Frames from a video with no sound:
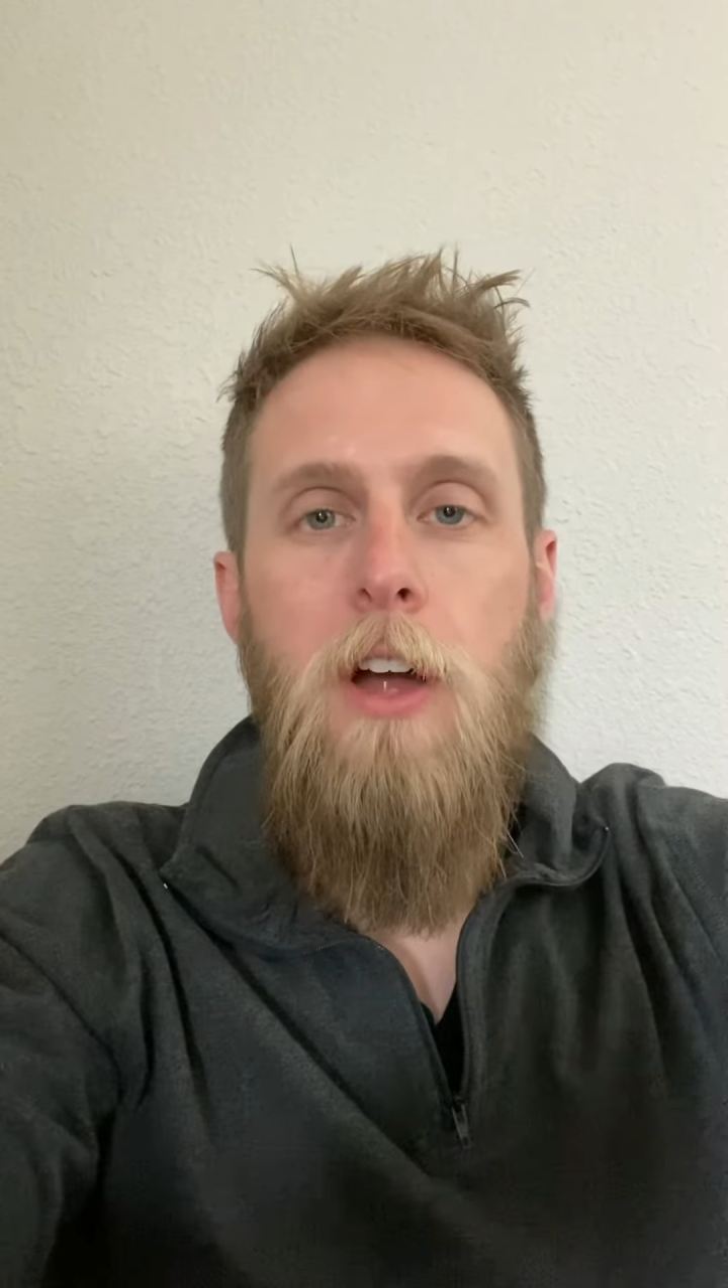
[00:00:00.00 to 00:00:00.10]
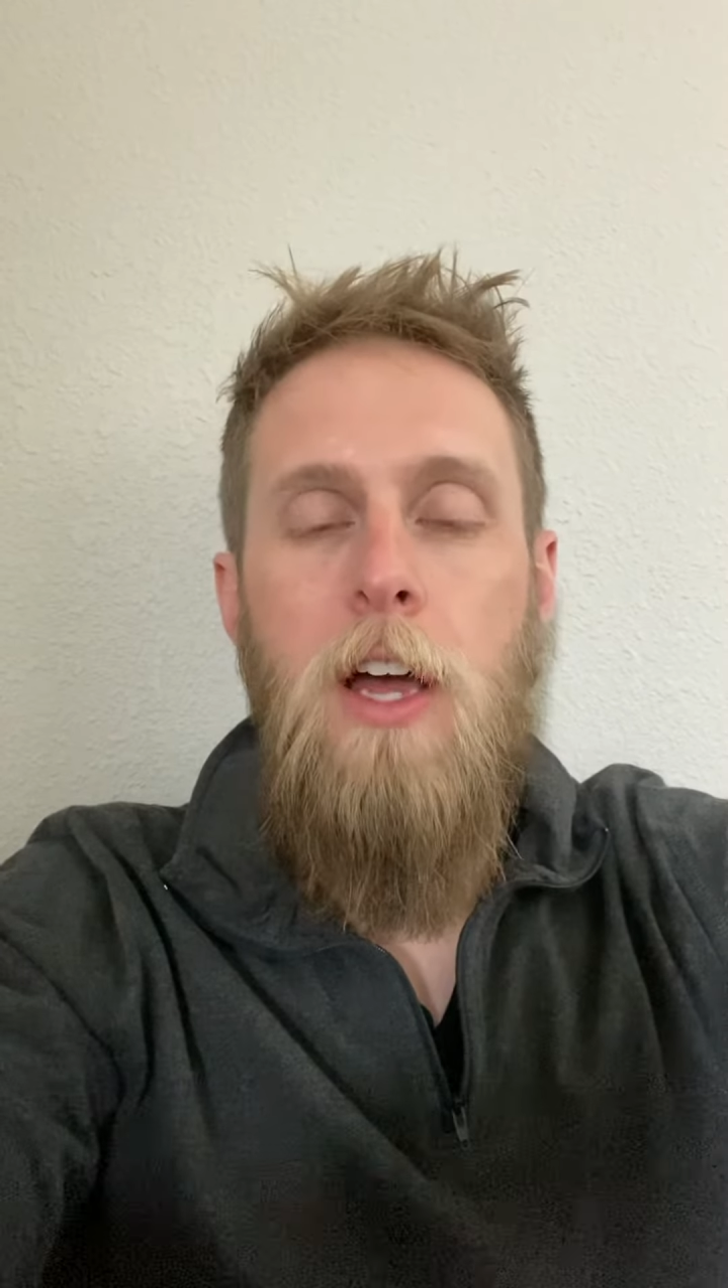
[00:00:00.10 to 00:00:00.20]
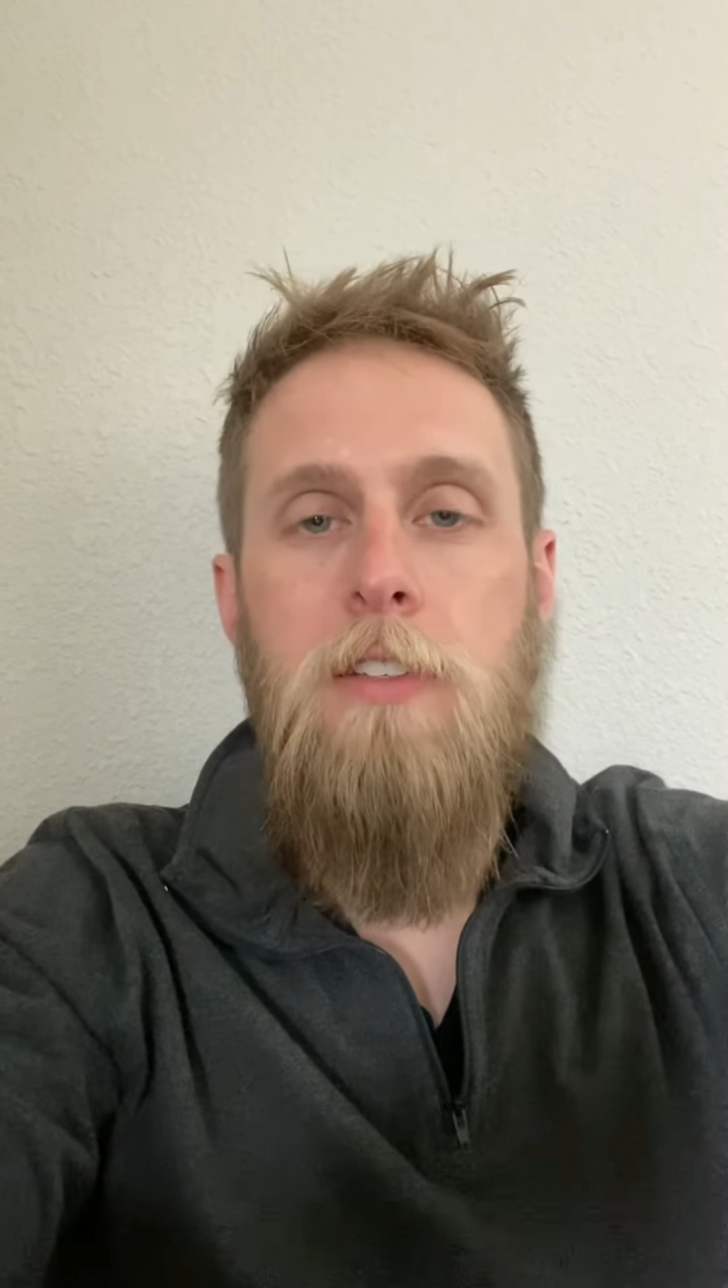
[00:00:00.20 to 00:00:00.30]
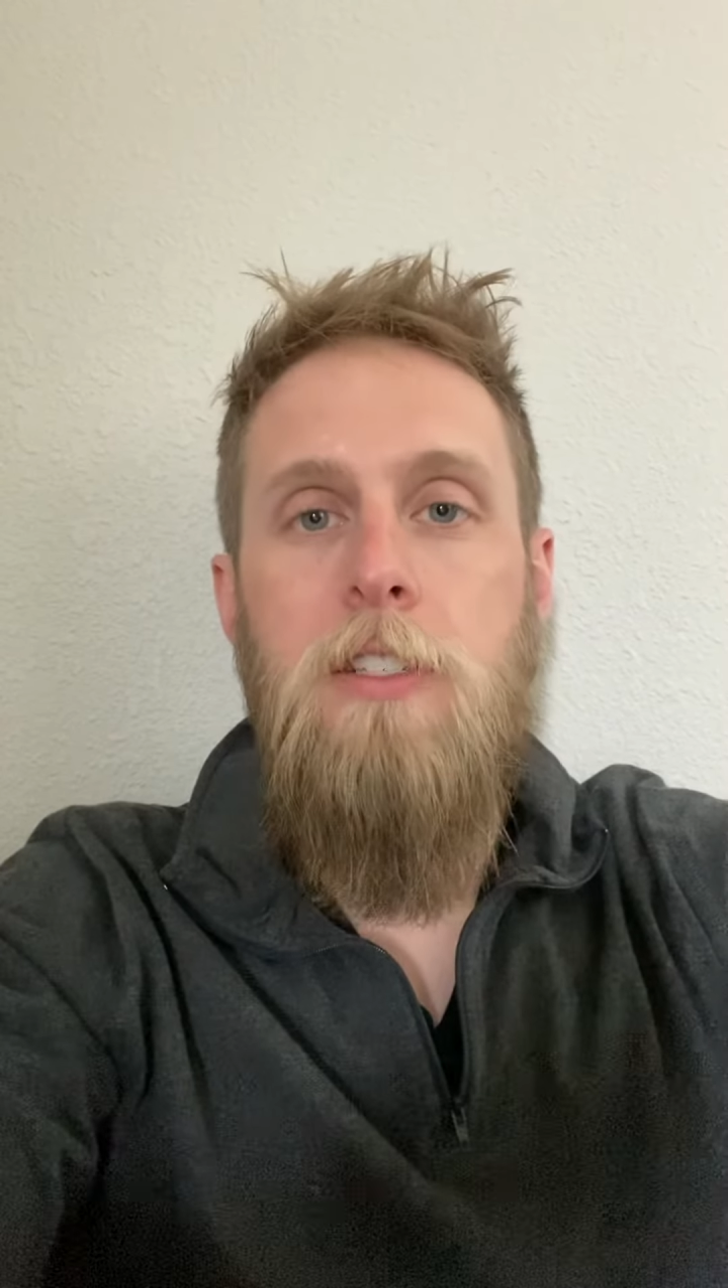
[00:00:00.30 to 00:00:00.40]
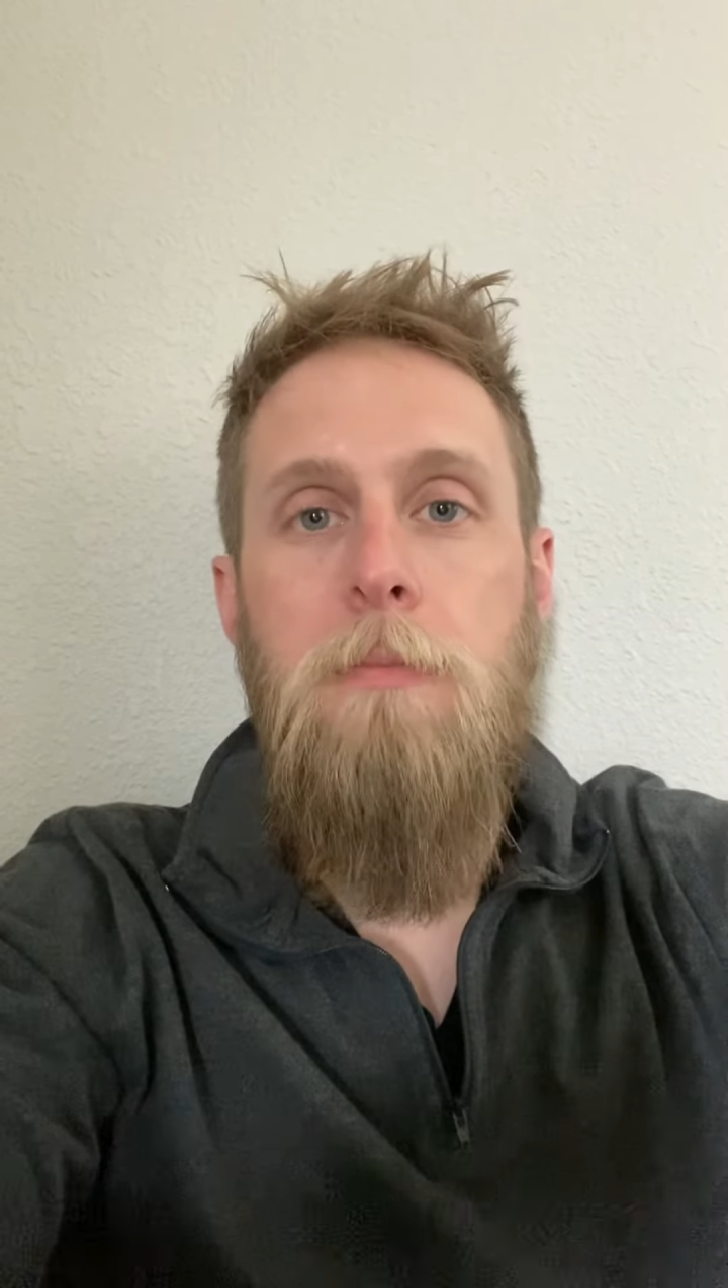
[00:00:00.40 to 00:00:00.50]

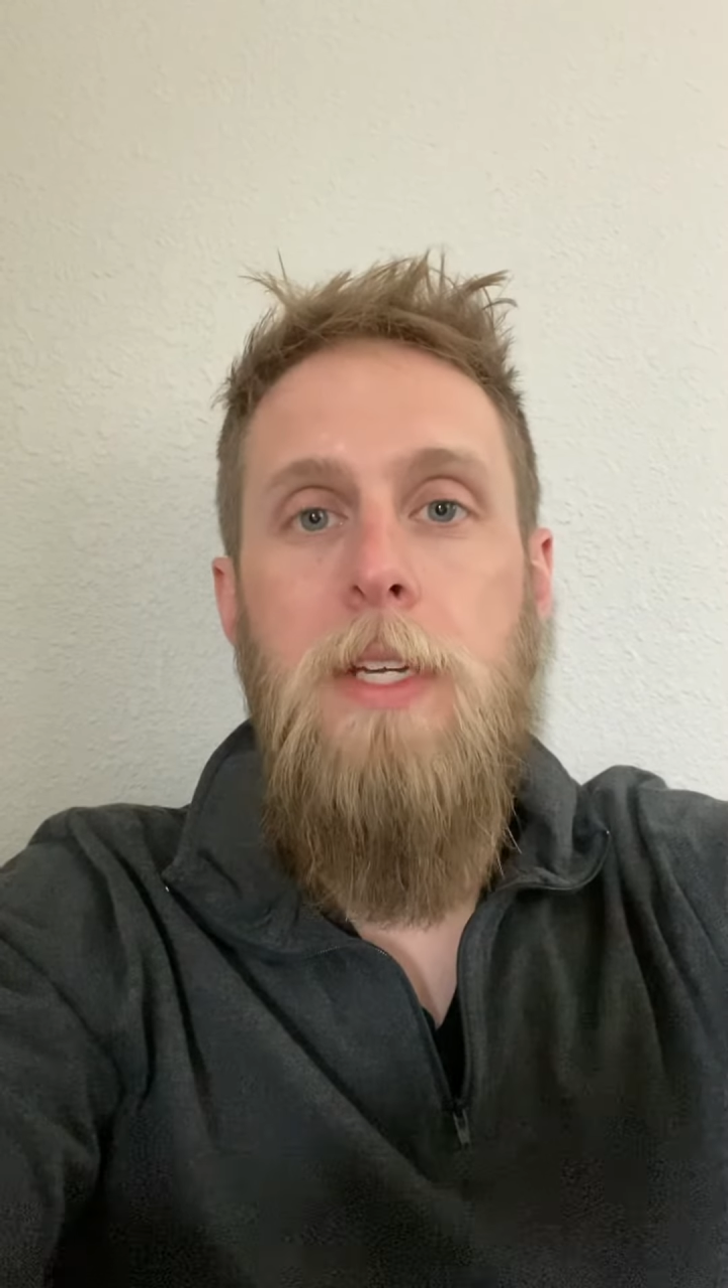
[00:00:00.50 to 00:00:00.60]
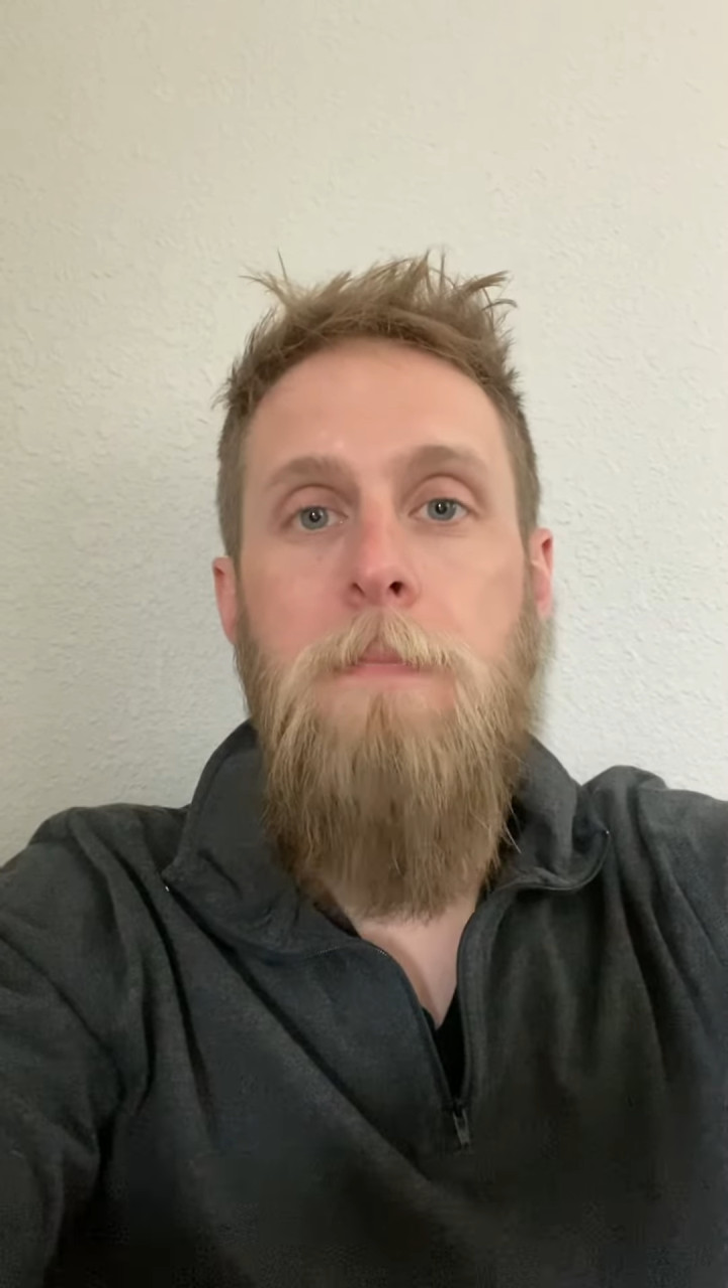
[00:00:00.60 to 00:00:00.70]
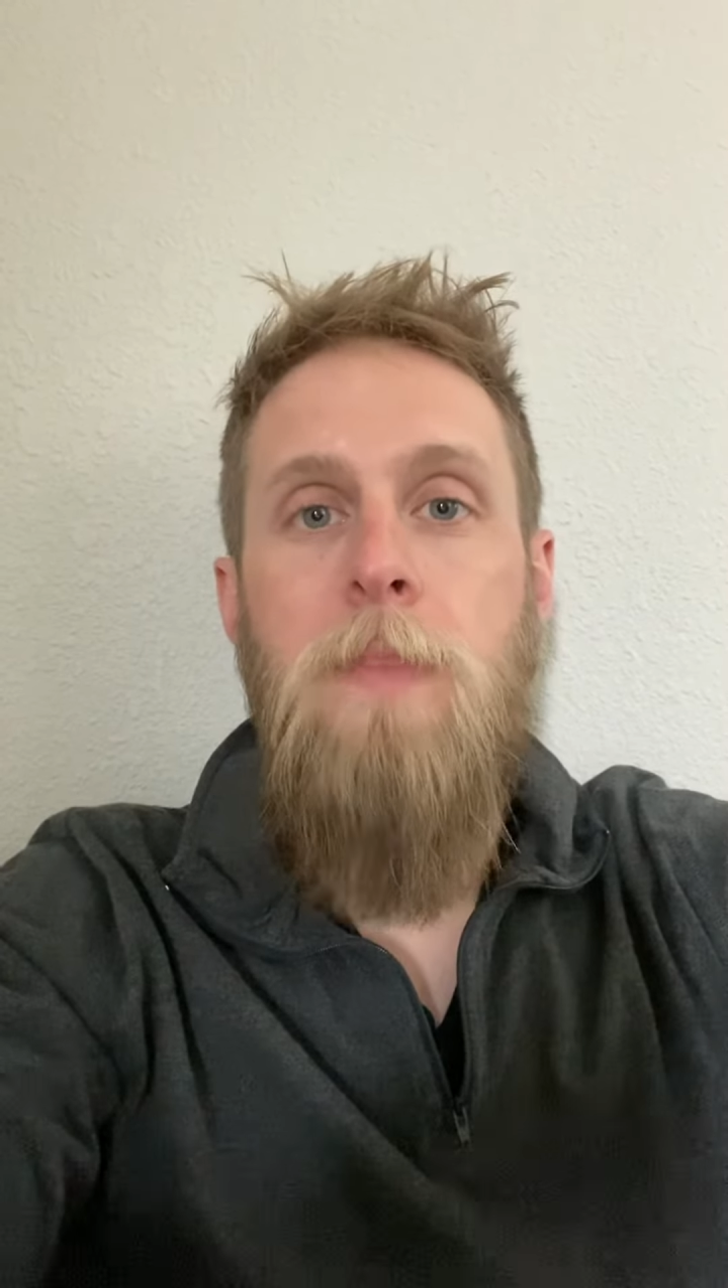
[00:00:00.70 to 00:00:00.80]
us to be